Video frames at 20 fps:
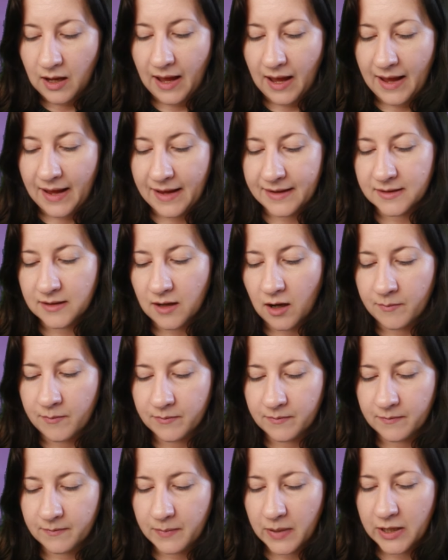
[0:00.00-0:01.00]
and
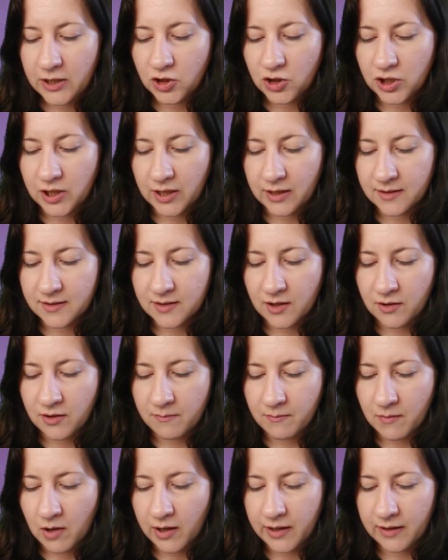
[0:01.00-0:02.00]
I'm pinching so
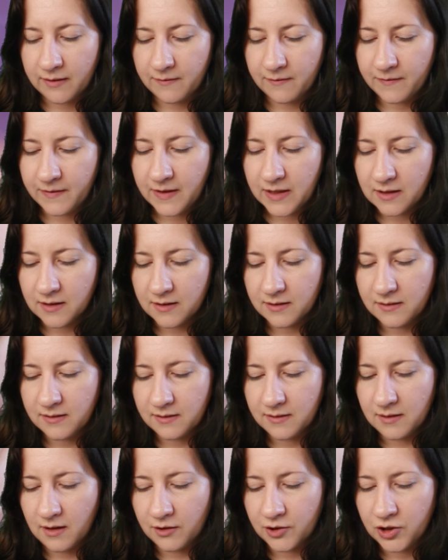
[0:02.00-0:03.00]
that my
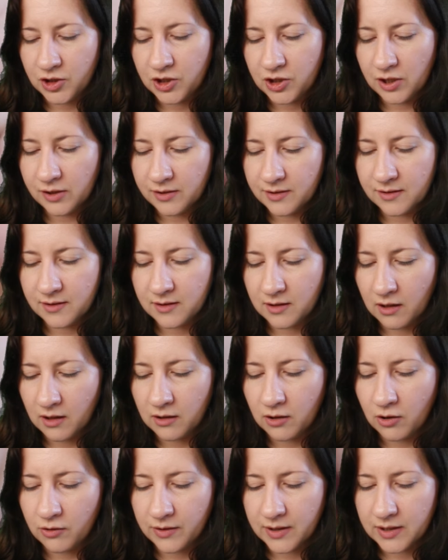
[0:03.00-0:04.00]
fingers are just
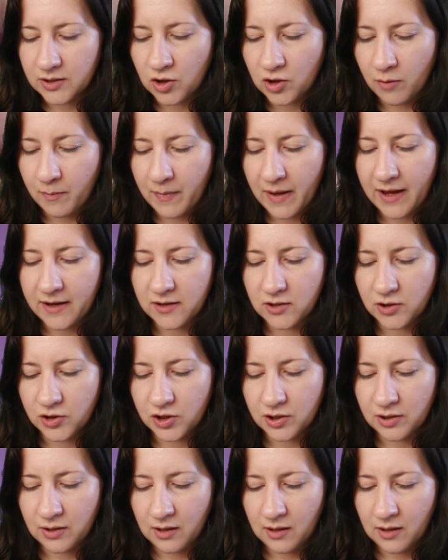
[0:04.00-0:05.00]
along the top edge